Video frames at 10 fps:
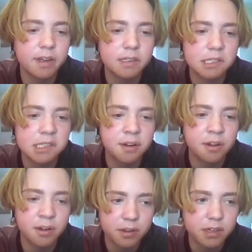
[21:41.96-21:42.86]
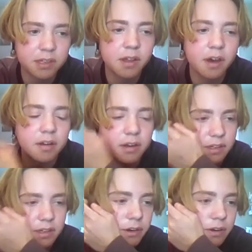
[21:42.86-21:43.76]
And so I did that in
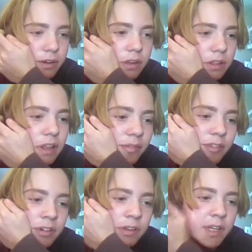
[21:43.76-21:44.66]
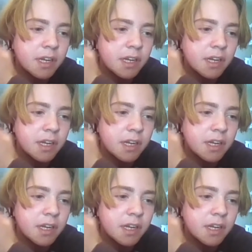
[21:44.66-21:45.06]
year 11, and then